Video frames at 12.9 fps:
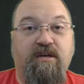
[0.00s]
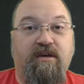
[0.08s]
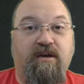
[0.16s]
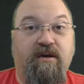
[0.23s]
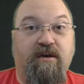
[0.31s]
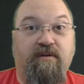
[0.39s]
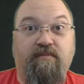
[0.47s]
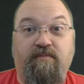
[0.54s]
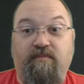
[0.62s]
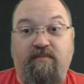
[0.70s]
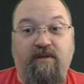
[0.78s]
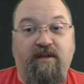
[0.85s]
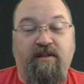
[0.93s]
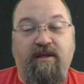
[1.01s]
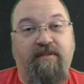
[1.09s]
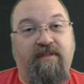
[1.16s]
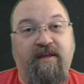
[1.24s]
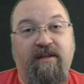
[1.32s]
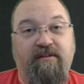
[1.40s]
Uh, in
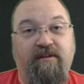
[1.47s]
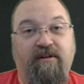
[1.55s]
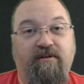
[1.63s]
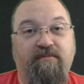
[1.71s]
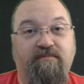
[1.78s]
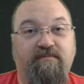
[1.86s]
that they, you know,